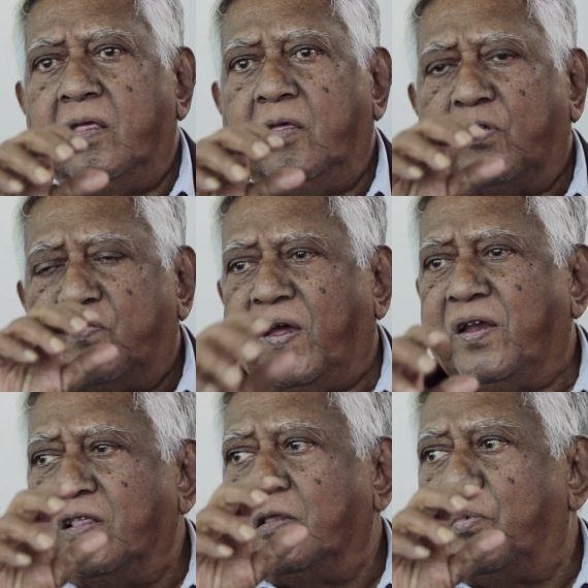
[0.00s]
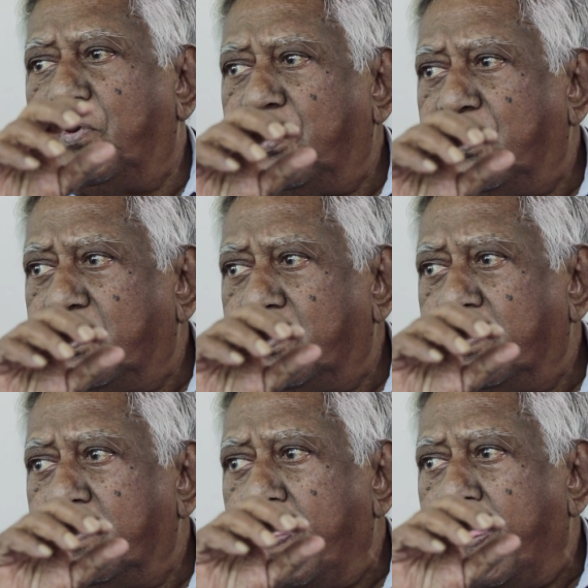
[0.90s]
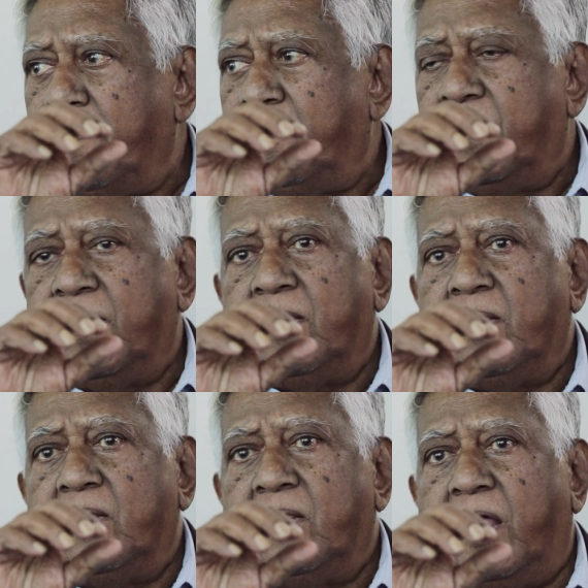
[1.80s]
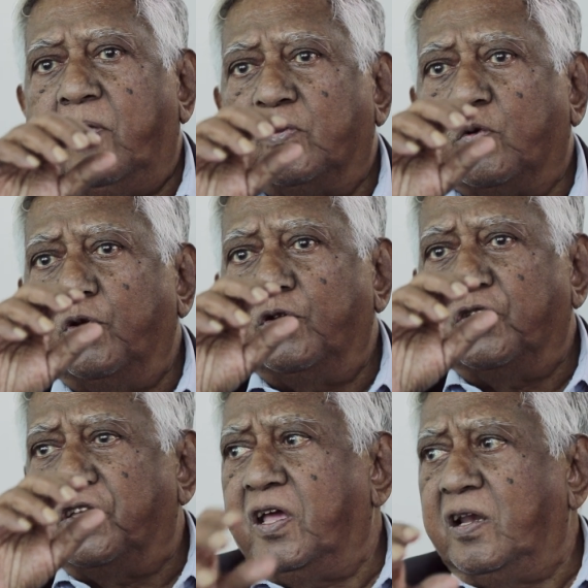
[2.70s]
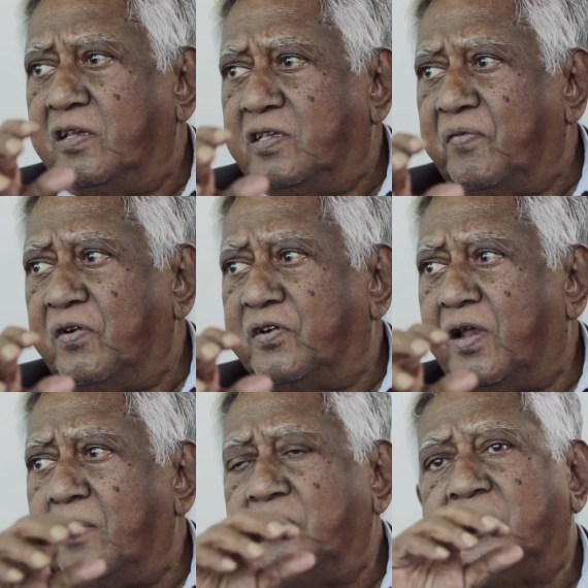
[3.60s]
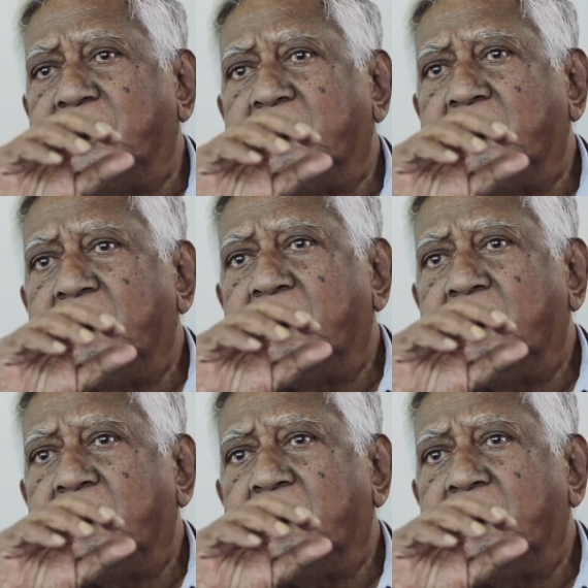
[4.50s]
he was fighting the British. And he was going to jail several times.